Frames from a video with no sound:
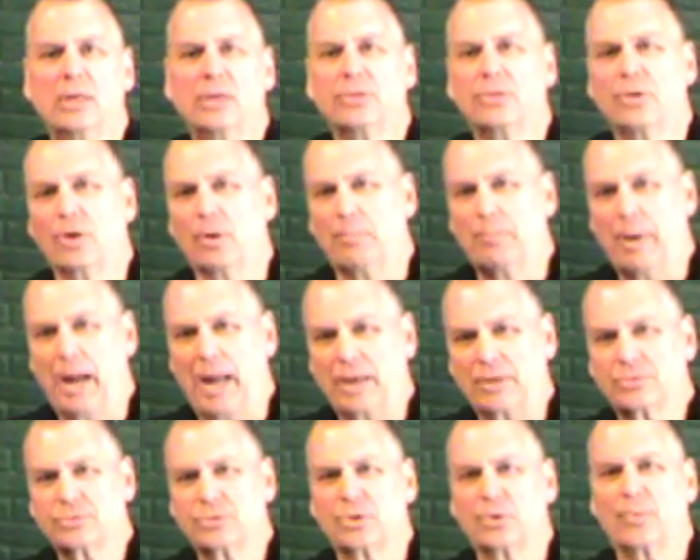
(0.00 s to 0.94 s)
that are
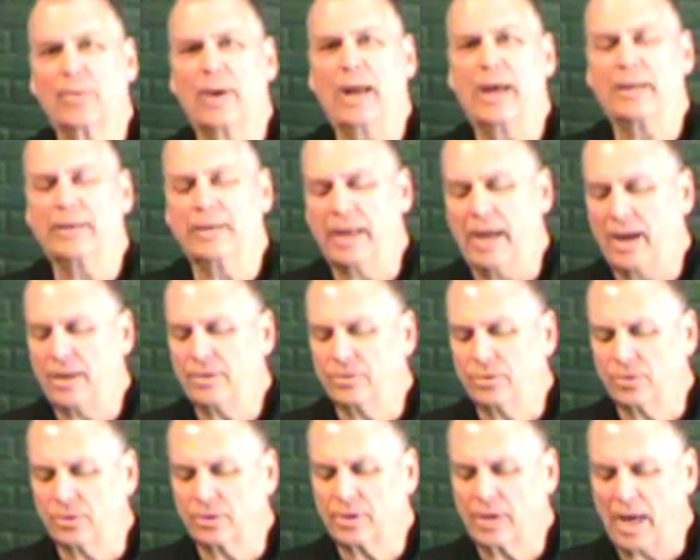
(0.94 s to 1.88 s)
bouncing around now, that
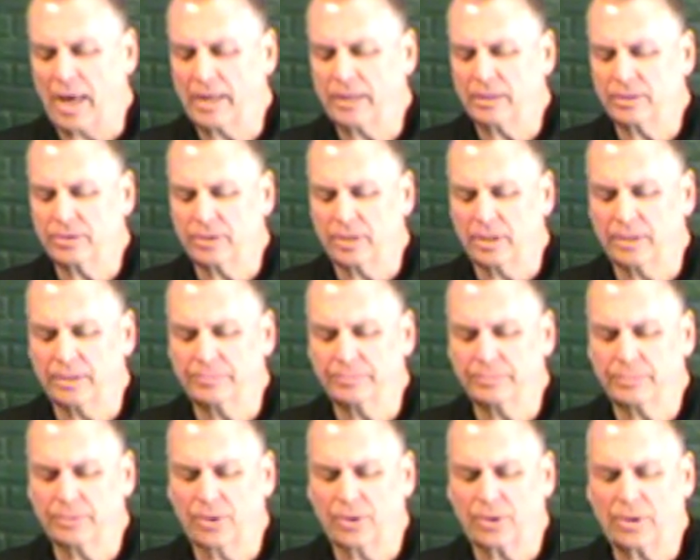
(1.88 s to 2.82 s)
are kind of
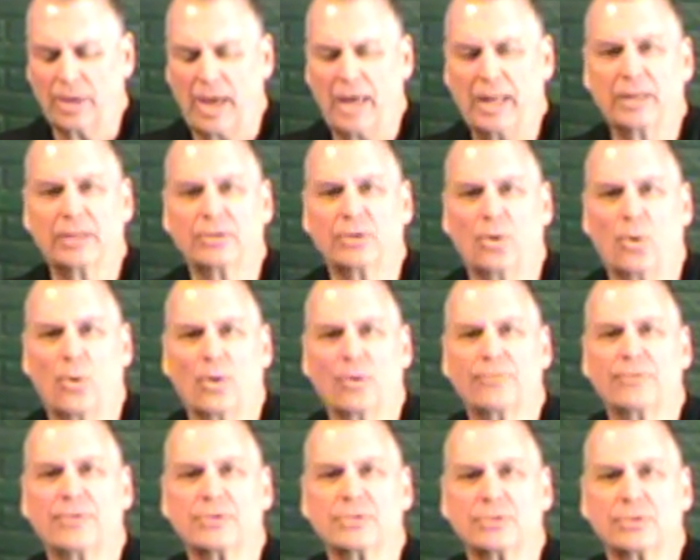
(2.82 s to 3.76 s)
the
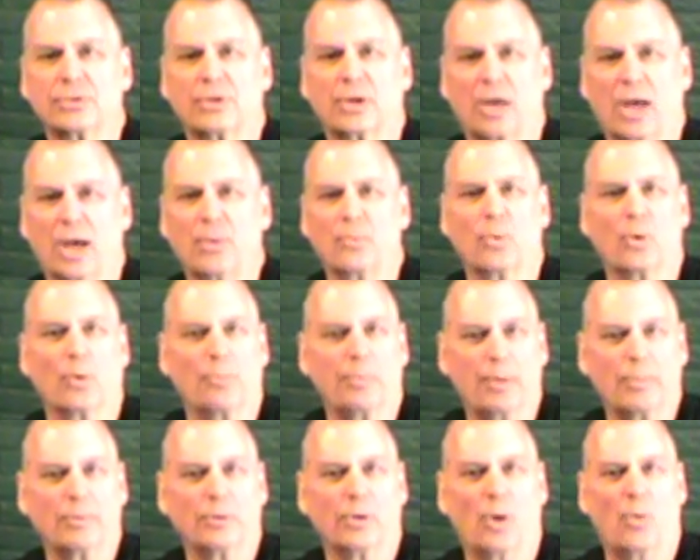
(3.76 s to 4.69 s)
orphans of the gun world.
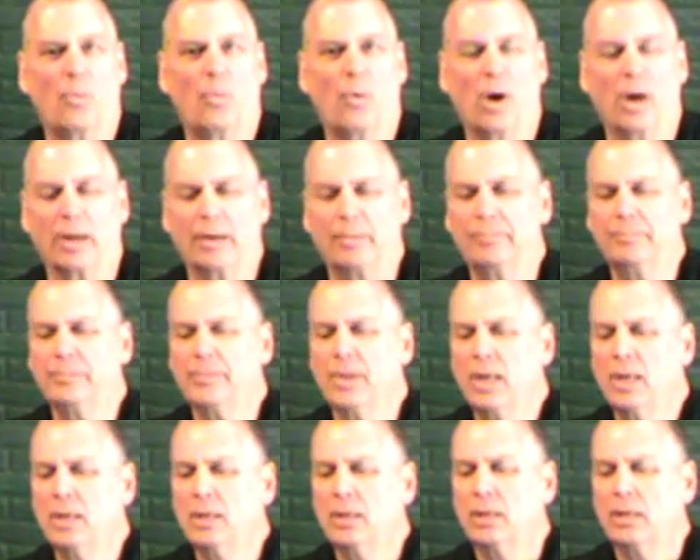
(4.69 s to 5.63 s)
People don't want them,
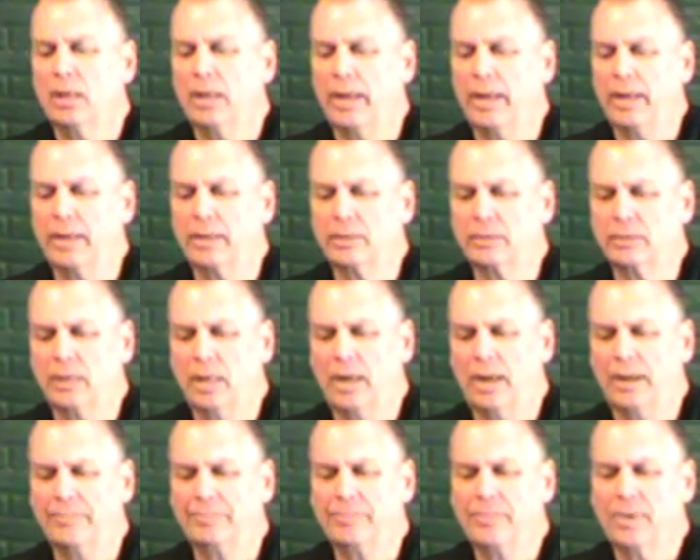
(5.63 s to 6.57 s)

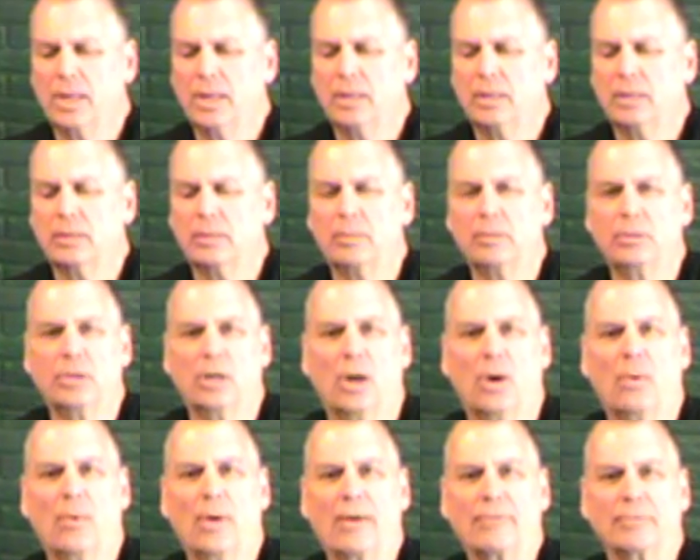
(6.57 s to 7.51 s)
and you
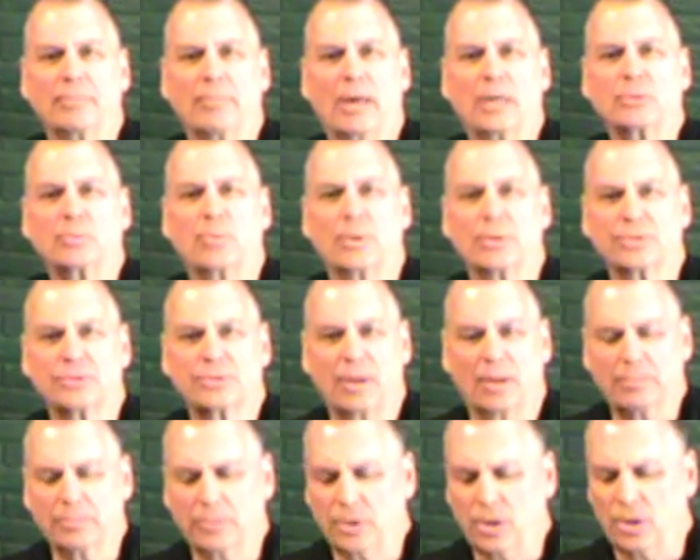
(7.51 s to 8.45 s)
know, everybody's wanting
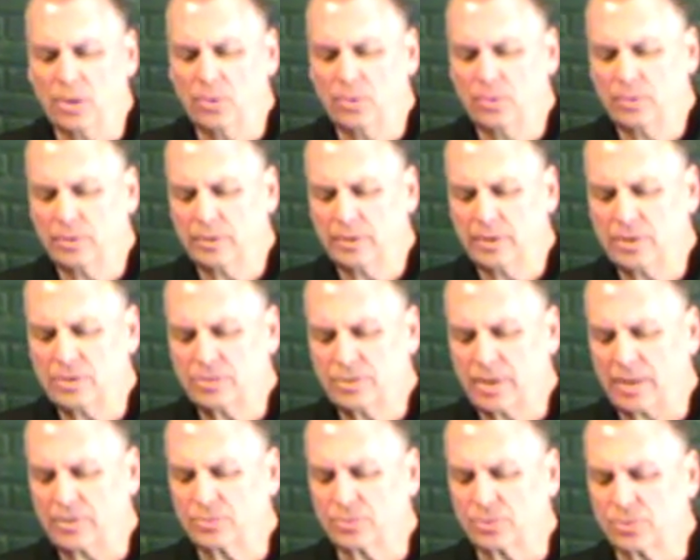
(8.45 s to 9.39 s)
something new, and these
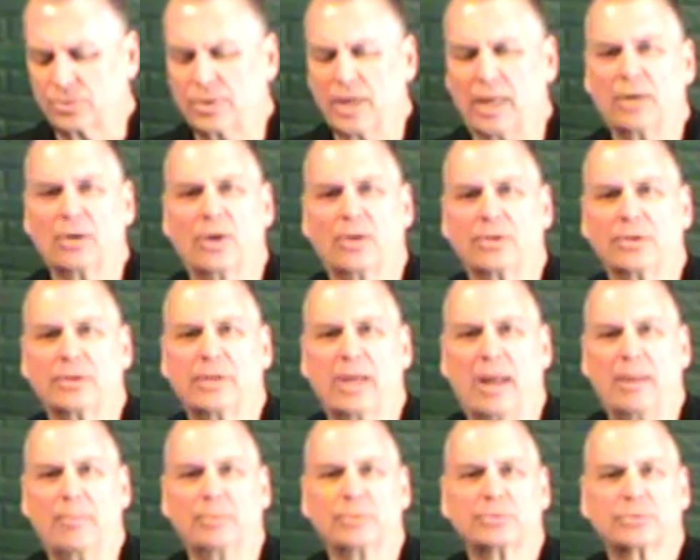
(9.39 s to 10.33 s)
things are sitting on the
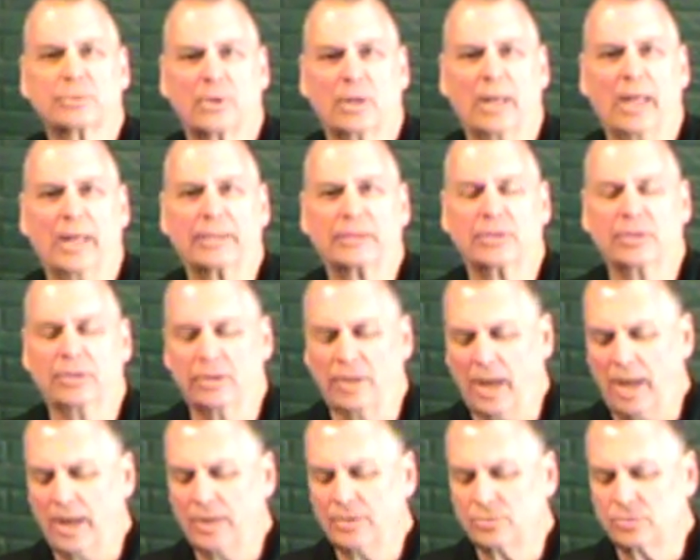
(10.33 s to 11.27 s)
tables collecting
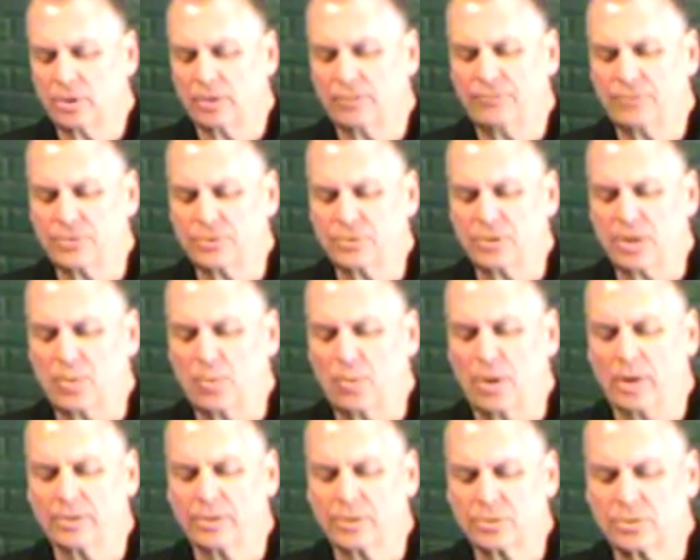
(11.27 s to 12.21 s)
dust. And if you see
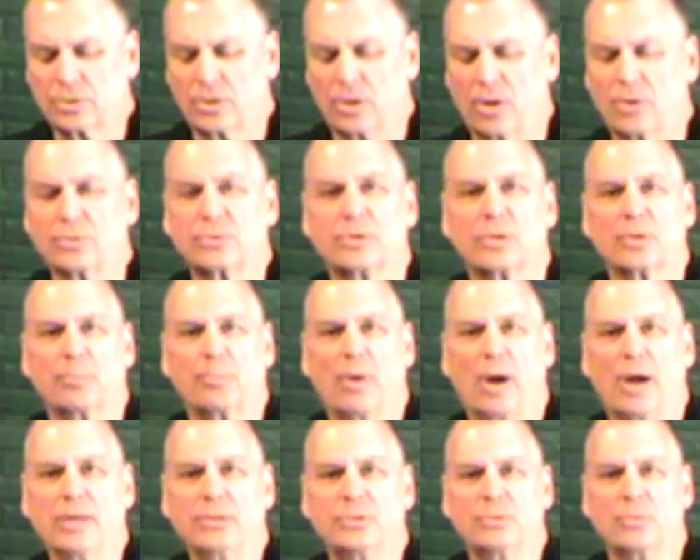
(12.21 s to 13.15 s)
one that's close to the
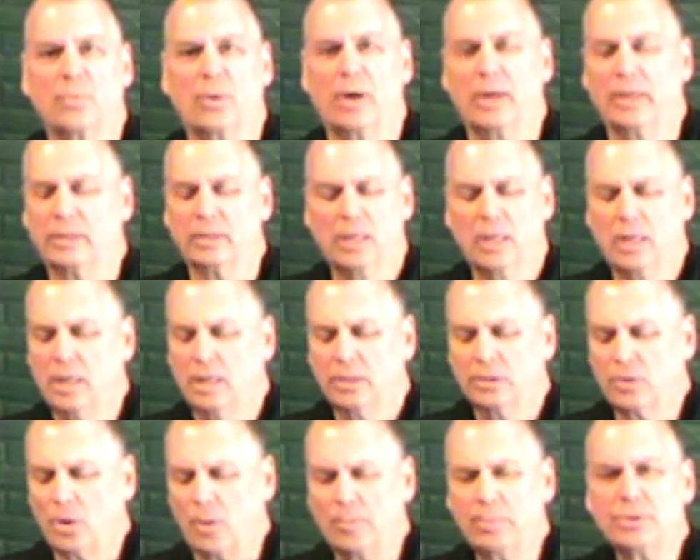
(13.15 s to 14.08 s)
price you want,
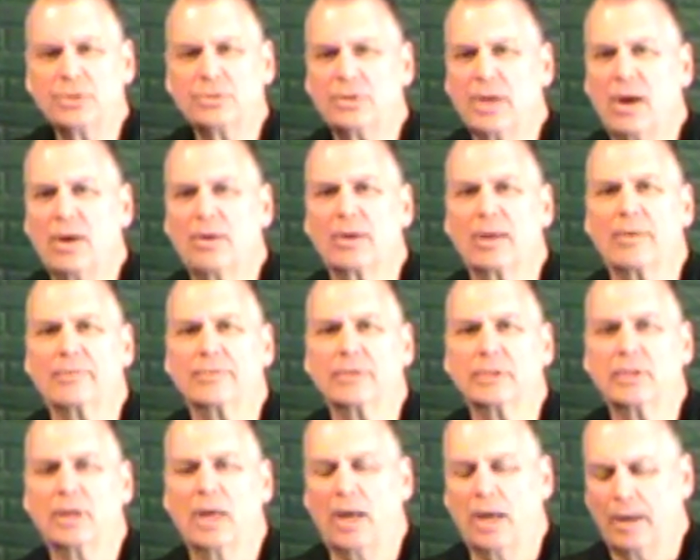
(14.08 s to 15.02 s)
don't be scared of
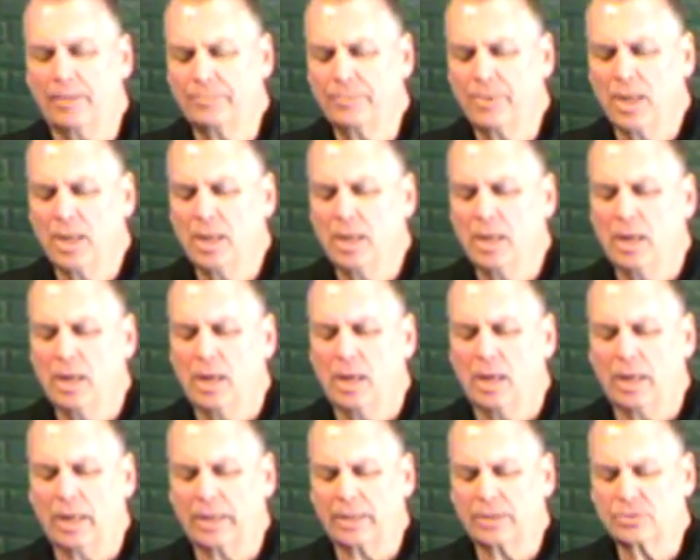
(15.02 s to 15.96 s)
it.
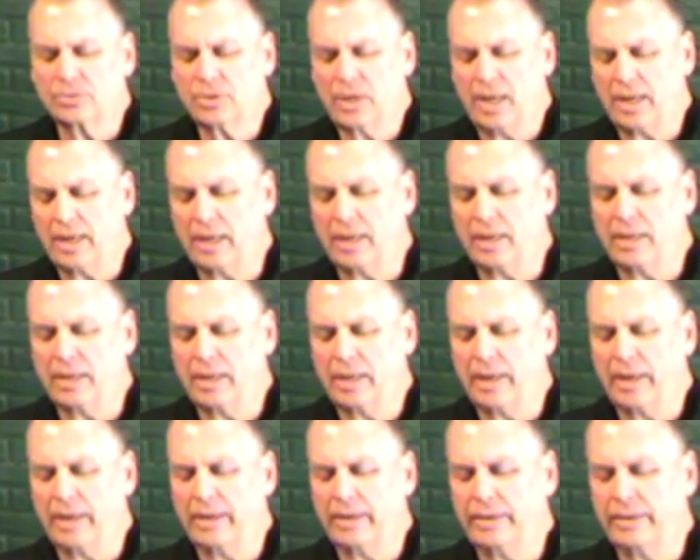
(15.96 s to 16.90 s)
Like I
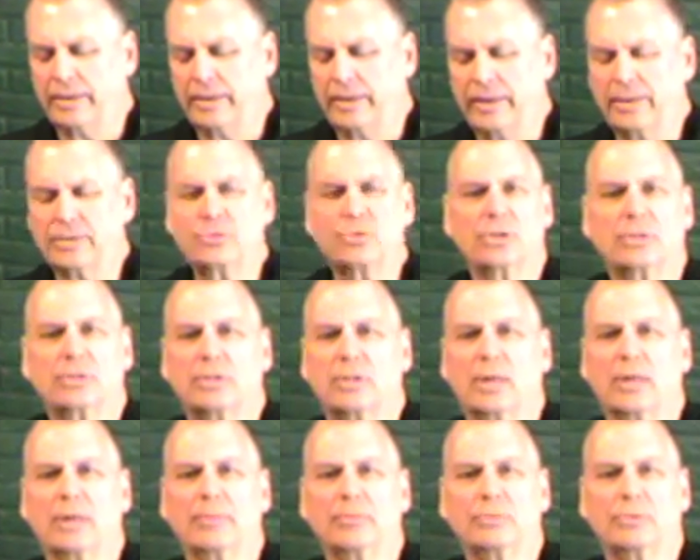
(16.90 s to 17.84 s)
say, is it
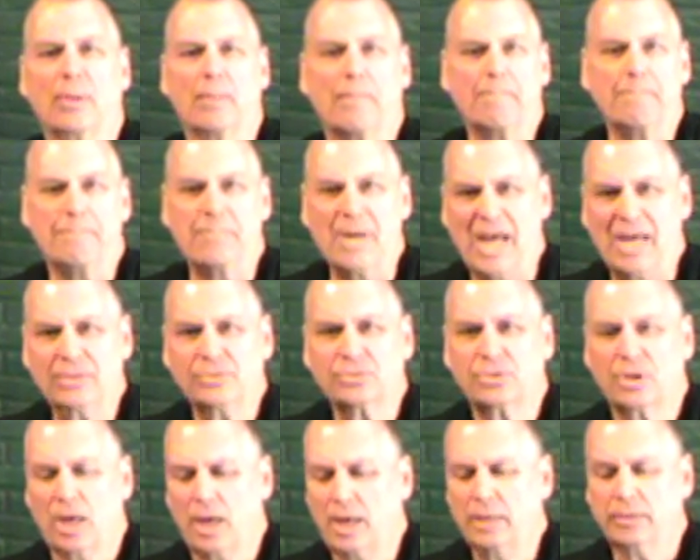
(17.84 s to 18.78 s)
the best
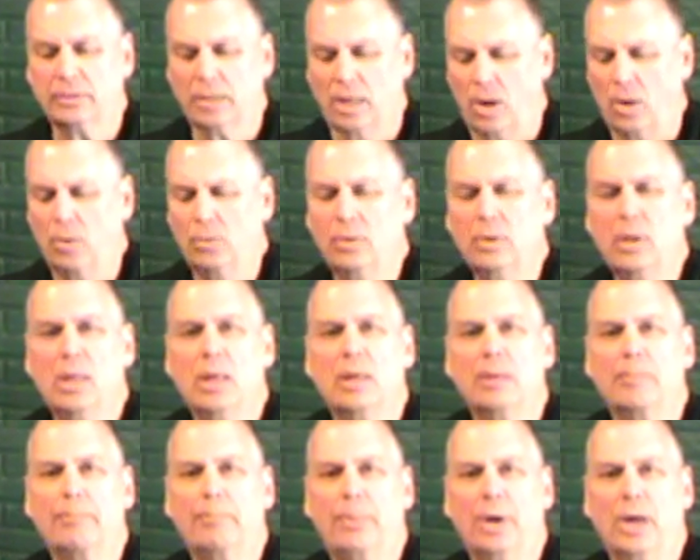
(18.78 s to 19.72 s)
gun? No,
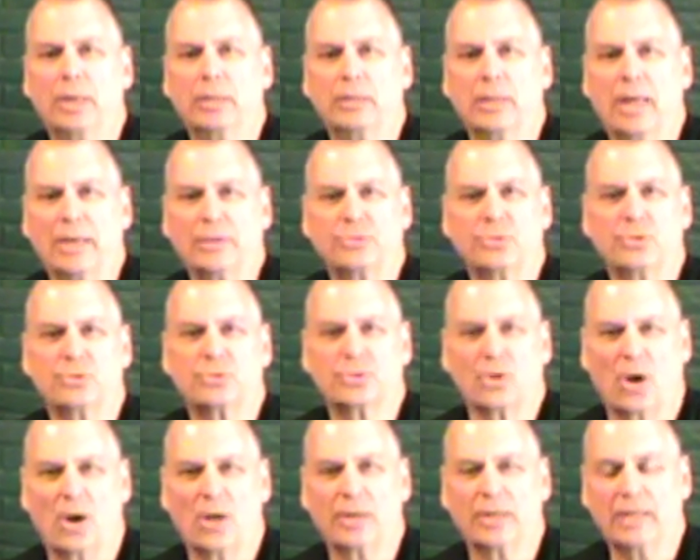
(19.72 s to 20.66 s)
but as you
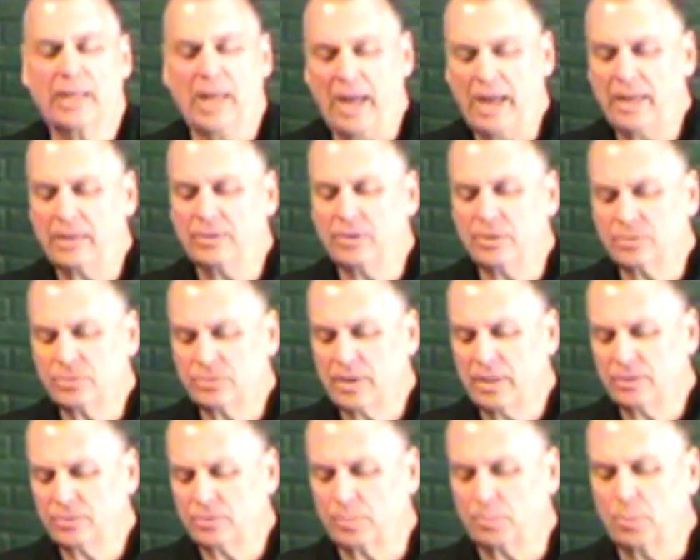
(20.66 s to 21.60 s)
saw today, this
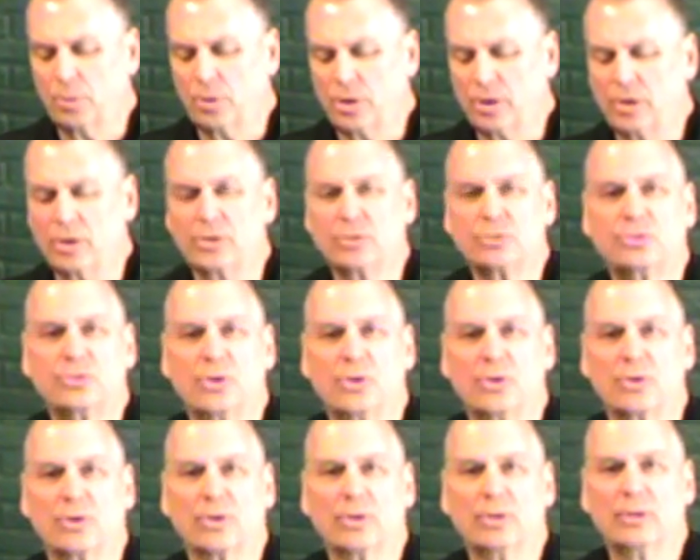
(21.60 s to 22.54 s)
thing's a pretty good
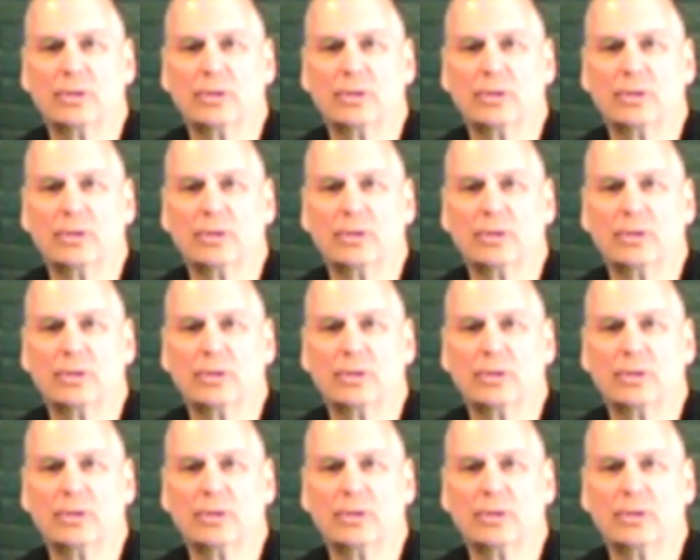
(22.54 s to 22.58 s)
shooter,